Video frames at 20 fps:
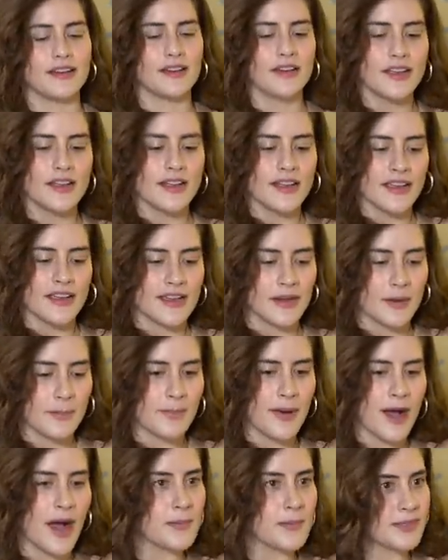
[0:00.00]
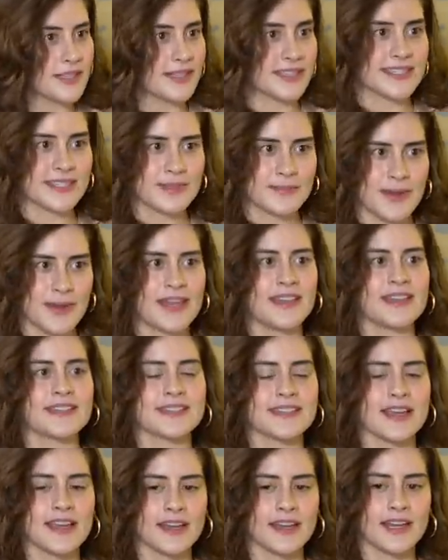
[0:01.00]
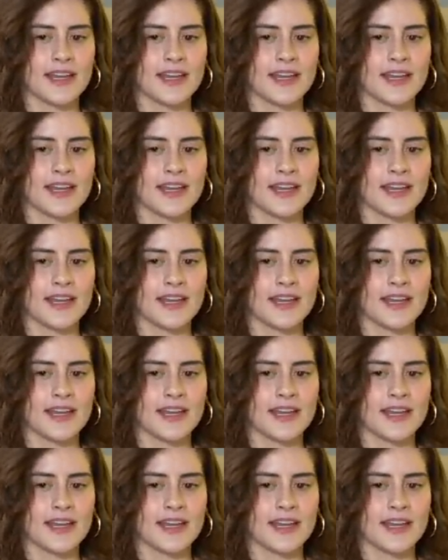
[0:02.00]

a in a public space, yeah.